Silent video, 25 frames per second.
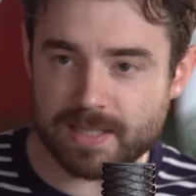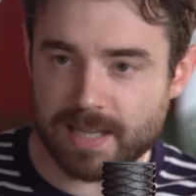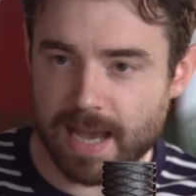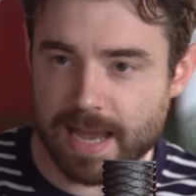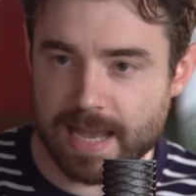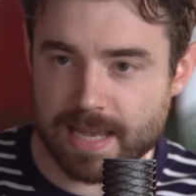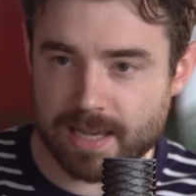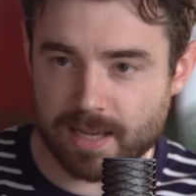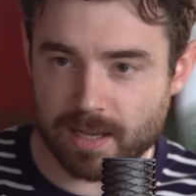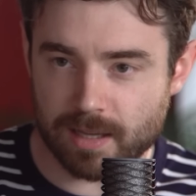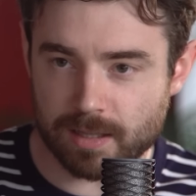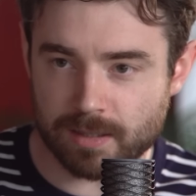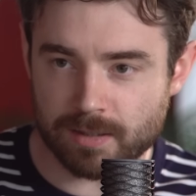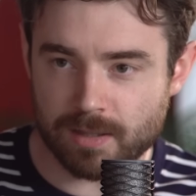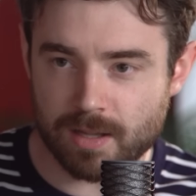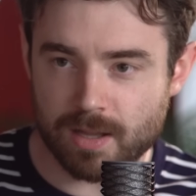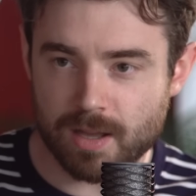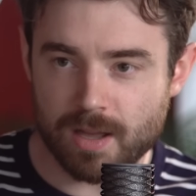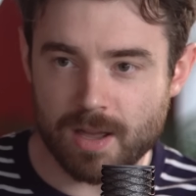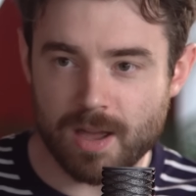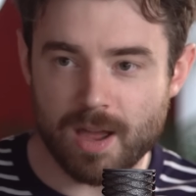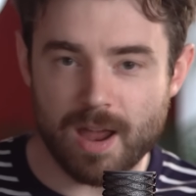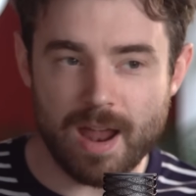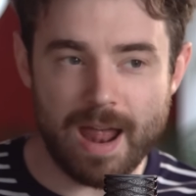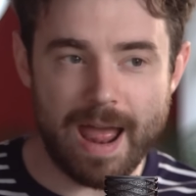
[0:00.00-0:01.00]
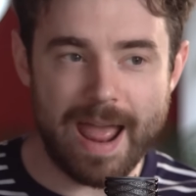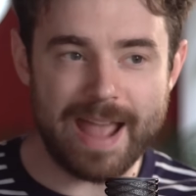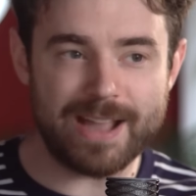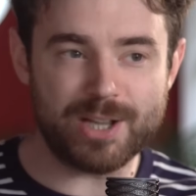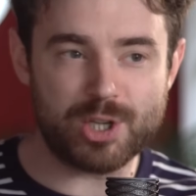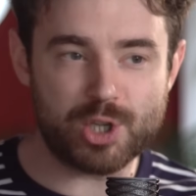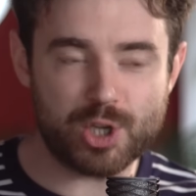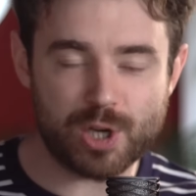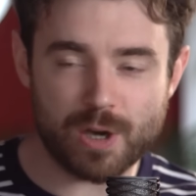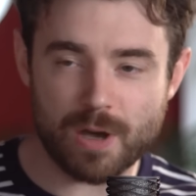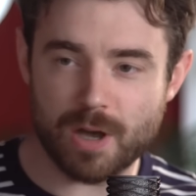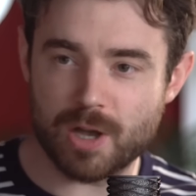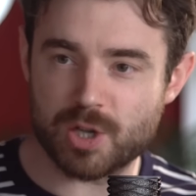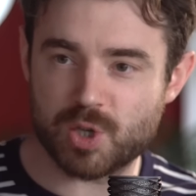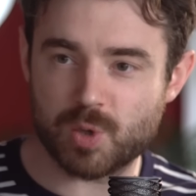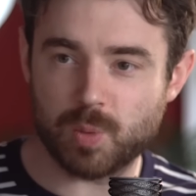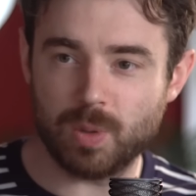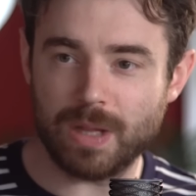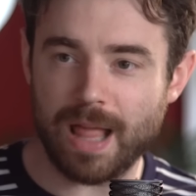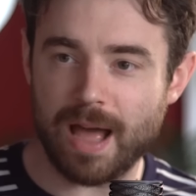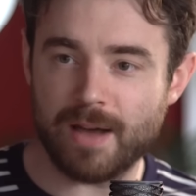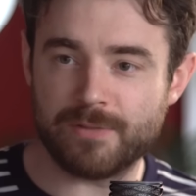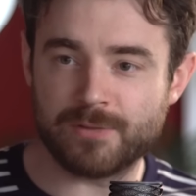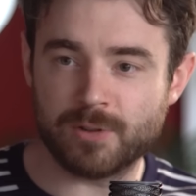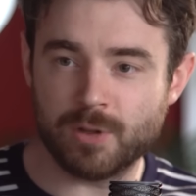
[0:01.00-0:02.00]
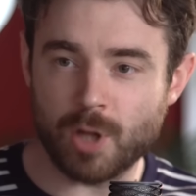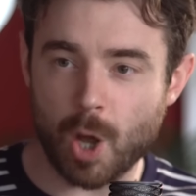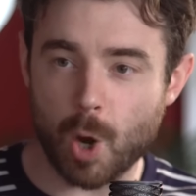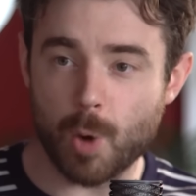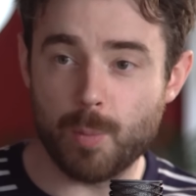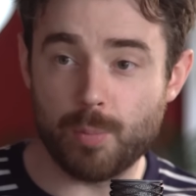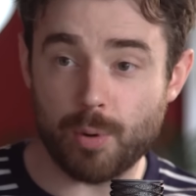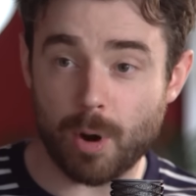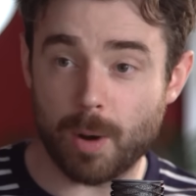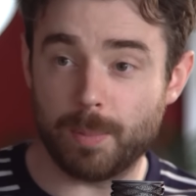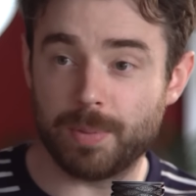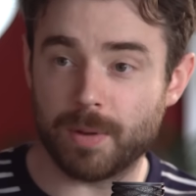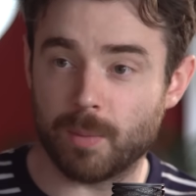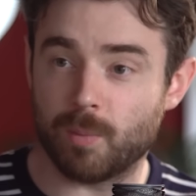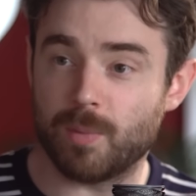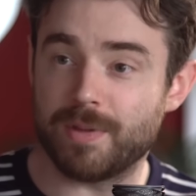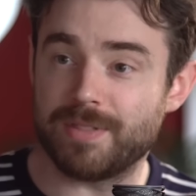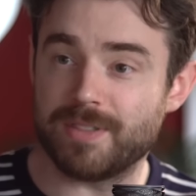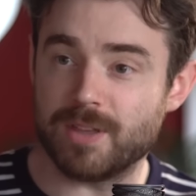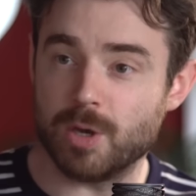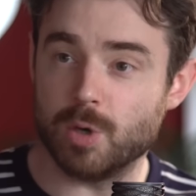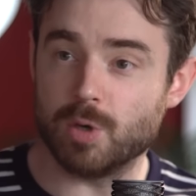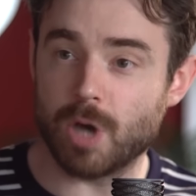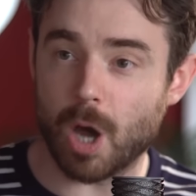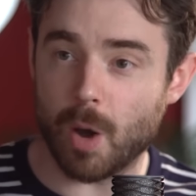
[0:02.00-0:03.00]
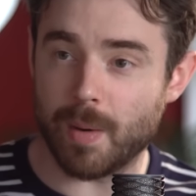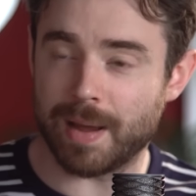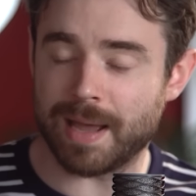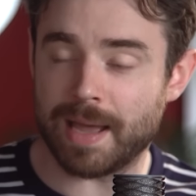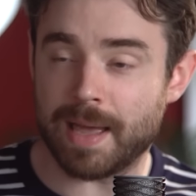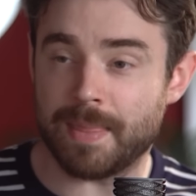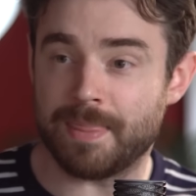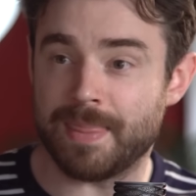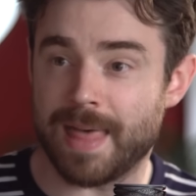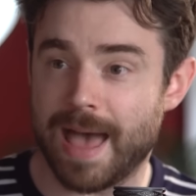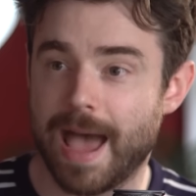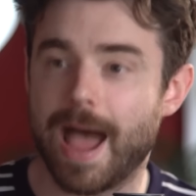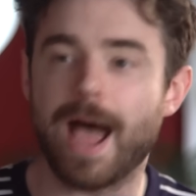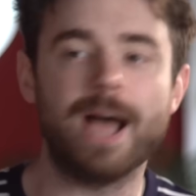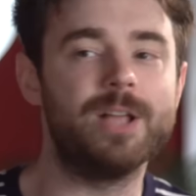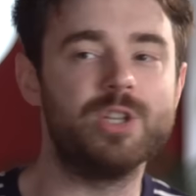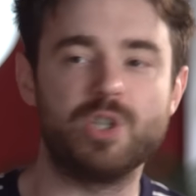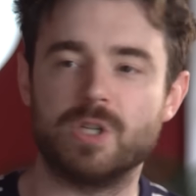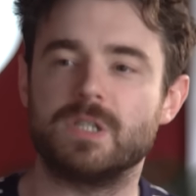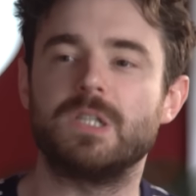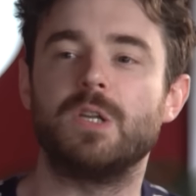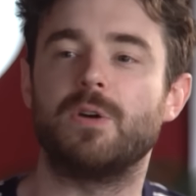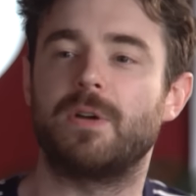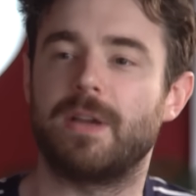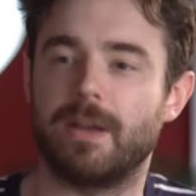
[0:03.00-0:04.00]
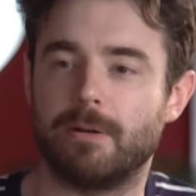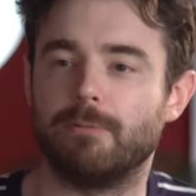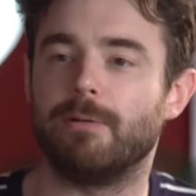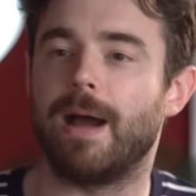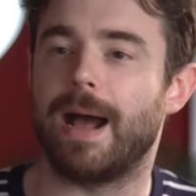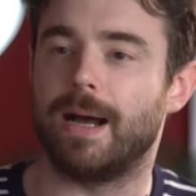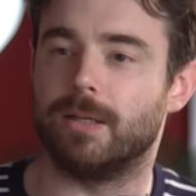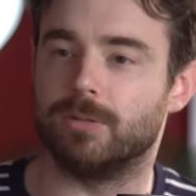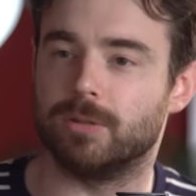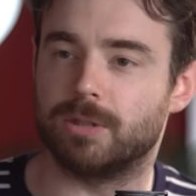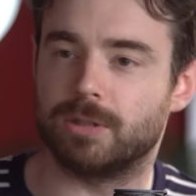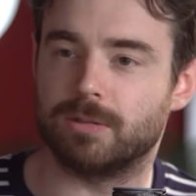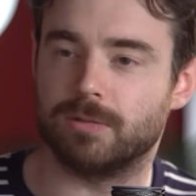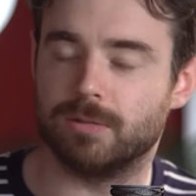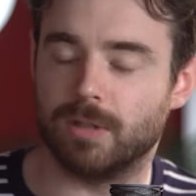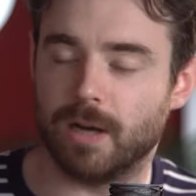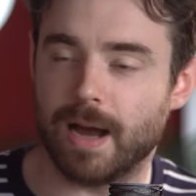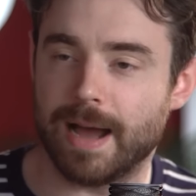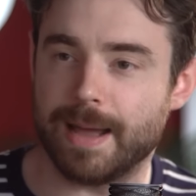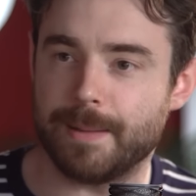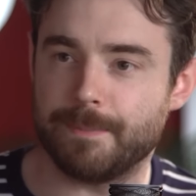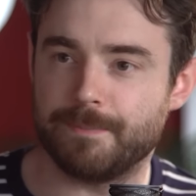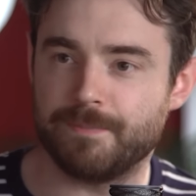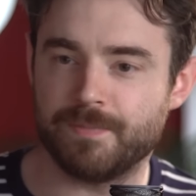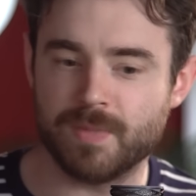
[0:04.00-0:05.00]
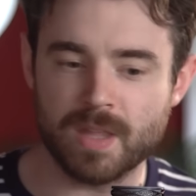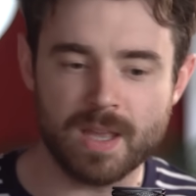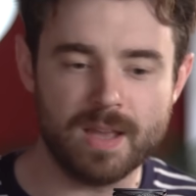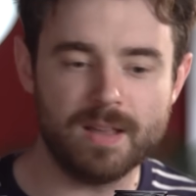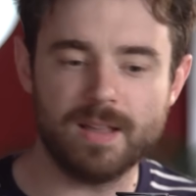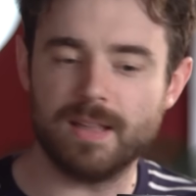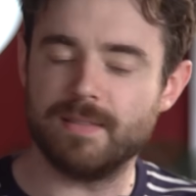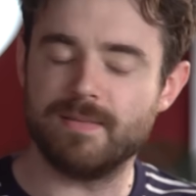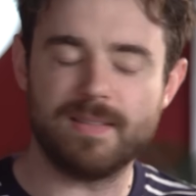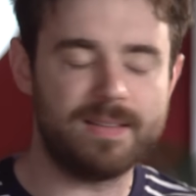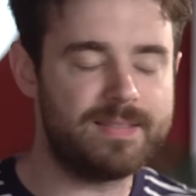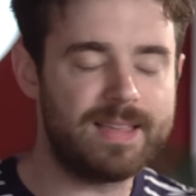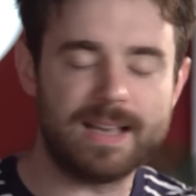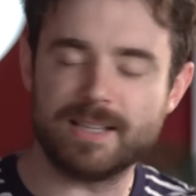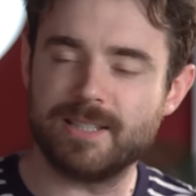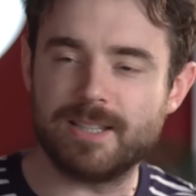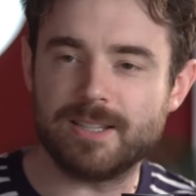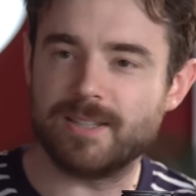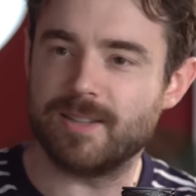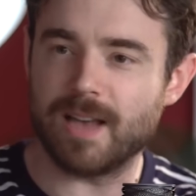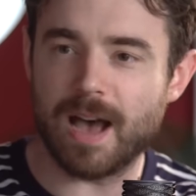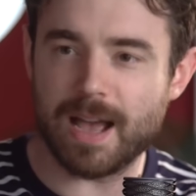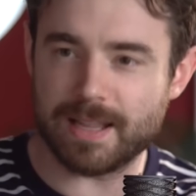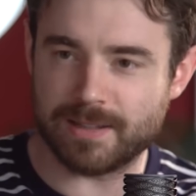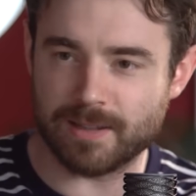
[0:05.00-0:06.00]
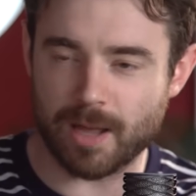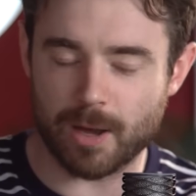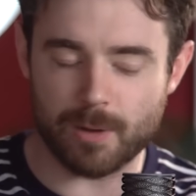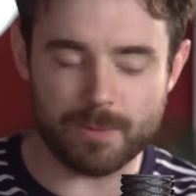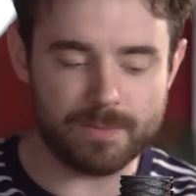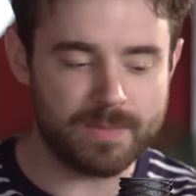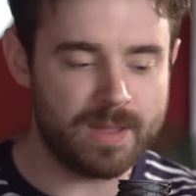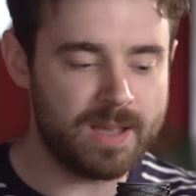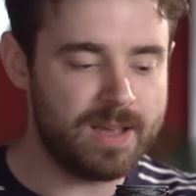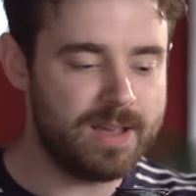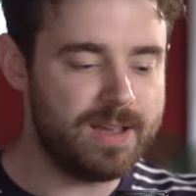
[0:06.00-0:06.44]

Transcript: taken, a church will have no problem with you going in there and just looking round, right? That's a side note.